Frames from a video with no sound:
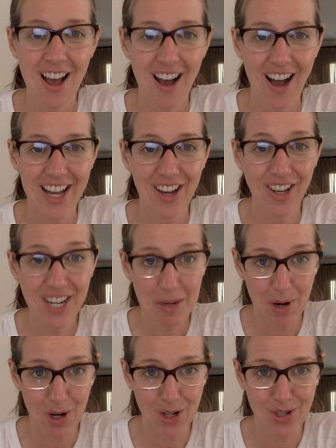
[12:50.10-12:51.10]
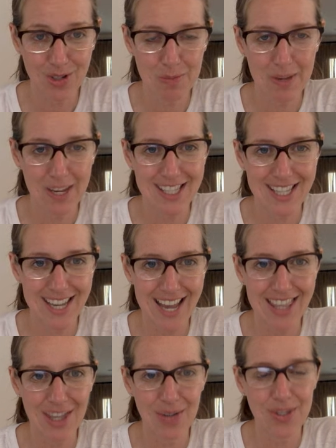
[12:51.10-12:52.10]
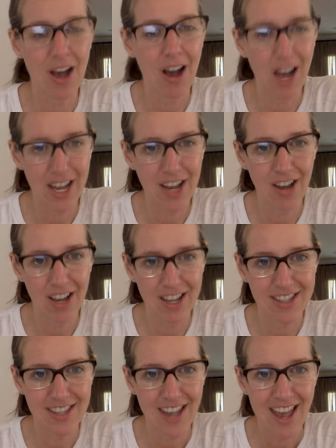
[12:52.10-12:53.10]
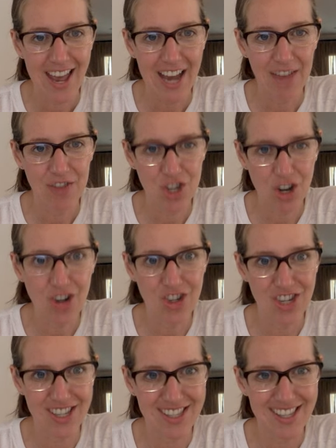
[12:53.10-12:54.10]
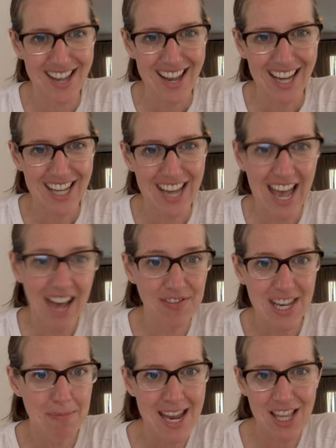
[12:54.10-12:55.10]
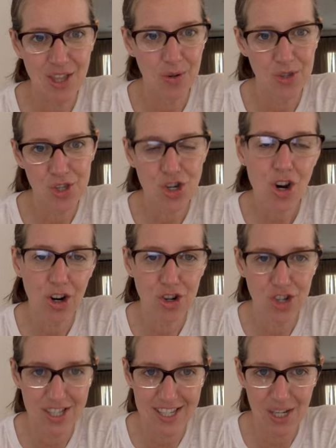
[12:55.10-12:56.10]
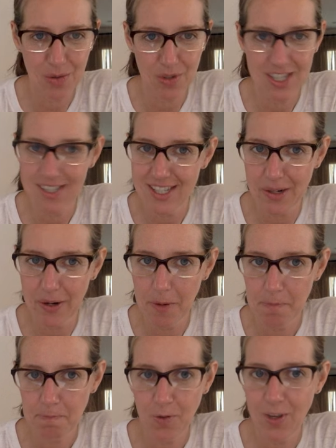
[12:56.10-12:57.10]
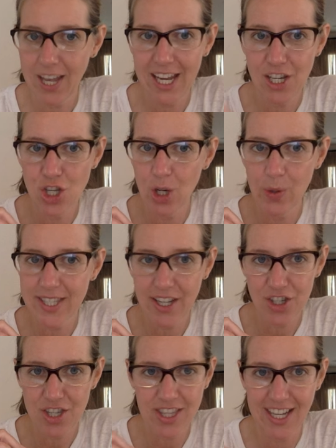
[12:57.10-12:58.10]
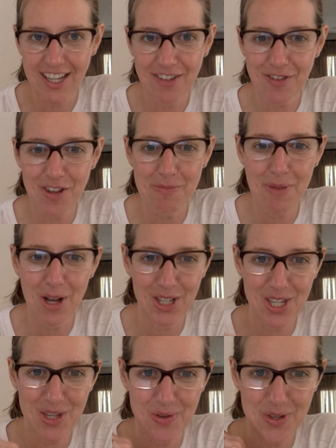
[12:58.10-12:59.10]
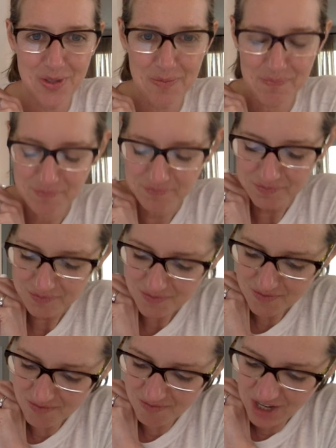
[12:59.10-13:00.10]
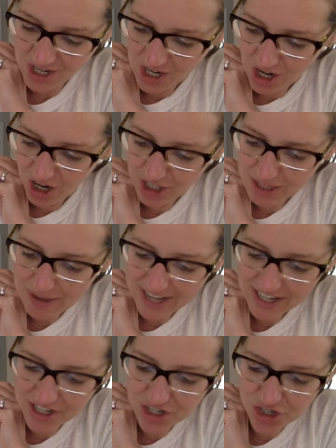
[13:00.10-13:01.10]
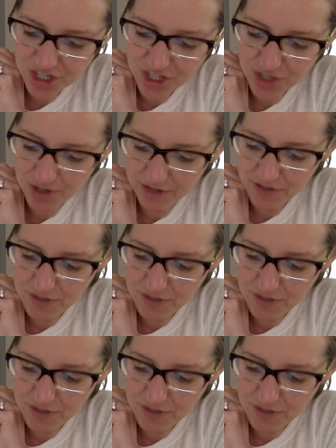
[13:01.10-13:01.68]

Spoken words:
ionic particles because, again, those ions have charges and you have to make those charges equal to 0. Okay, no such thing for the molecules. On the back of the sheet, there are a few